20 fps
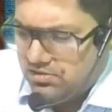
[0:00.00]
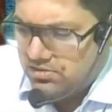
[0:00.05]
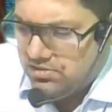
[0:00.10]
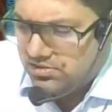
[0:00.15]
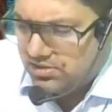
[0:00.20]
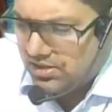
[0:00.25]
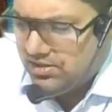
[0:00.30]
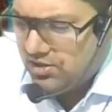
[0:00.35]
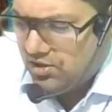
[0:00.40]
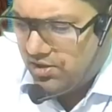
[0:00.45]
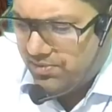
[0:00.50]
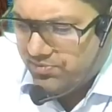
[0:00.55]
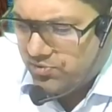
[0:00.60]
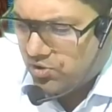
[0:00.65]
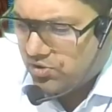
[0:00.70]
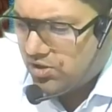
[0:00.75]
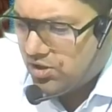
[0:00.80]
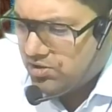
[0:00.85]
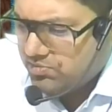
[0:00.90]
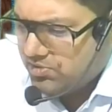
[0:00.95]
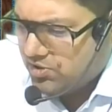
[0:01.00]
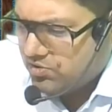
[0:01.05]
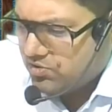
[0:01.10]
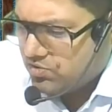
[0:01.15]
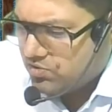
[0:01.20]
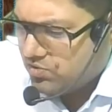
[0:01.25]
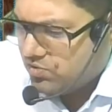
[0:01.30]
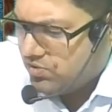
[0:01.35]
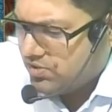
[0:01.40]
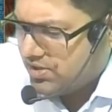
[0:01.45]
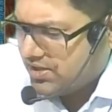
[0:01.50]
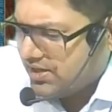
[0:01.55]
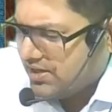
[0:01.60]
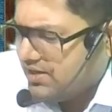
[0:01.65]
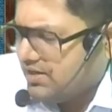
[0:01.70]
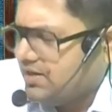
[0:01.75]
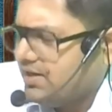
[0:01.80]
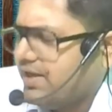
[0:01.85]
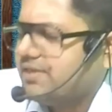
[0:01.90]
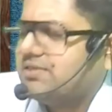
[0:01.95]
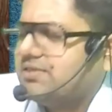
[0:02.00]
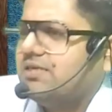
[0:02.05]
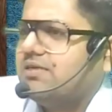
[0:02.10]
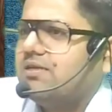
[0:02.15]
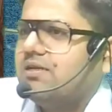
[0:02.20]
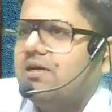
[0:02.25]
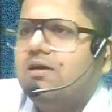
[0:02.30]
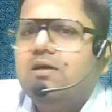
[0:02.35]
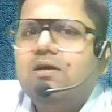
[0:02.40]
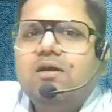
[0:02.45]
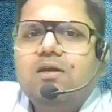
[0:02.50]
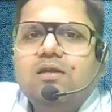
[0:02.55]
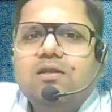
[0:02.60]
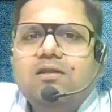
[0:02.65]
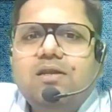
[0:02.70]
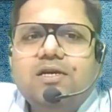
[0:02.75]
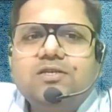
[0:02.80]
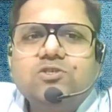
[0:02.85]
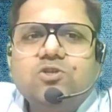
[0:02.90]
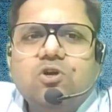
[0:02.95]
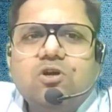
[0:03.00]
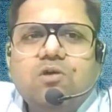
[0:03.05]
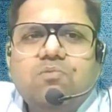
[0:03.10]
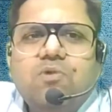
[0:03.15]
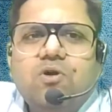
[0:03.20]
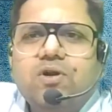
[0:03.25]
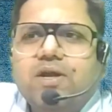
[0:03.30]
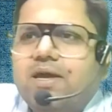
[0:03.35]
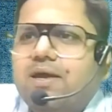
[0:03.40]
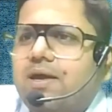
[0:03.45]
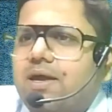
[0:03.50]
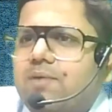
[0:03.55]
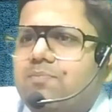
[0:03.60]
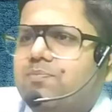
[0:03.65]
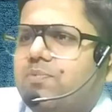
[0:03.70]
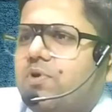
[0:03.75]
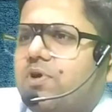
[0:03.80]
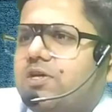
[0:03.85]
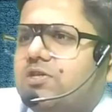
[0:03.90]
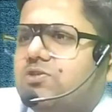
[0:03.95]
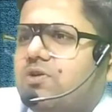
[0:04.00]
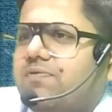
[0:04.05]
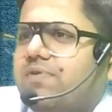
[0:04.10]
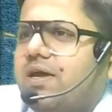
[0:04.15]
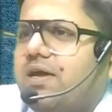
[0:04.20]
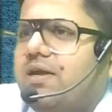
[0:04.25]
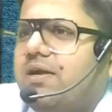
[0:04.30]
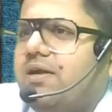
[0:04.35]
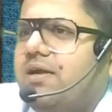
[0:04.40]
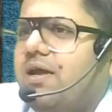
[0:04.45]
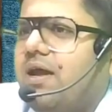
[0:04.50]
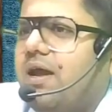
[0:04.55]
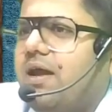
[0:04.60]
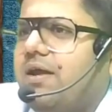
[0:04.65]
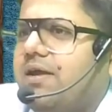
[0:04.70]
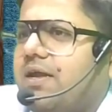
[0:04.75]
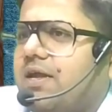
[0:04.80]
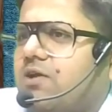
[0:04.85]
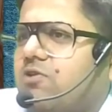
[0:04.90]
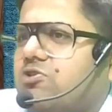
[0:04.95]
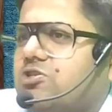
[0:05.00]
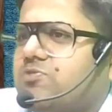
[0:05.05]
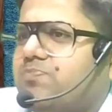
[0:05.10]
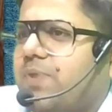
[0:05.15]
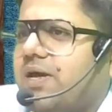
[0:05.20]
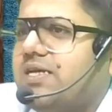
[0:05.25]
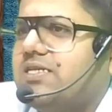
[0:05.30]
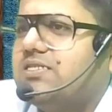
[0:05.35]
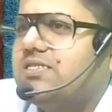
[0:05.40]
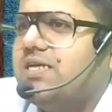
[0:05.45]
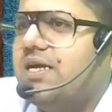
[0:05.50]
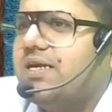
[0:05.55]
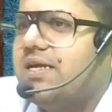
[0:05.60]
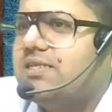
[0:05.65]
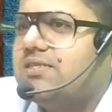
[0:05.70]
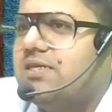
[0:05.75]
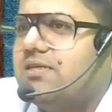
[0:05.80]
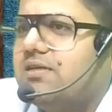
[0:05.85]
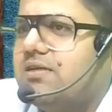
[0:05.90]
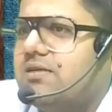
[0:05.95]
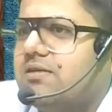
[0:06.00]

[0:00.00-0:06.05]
till now I'm talking about road, rail, etc. Let's talk about employees of Air India, Indigo, SpiceJet, etc.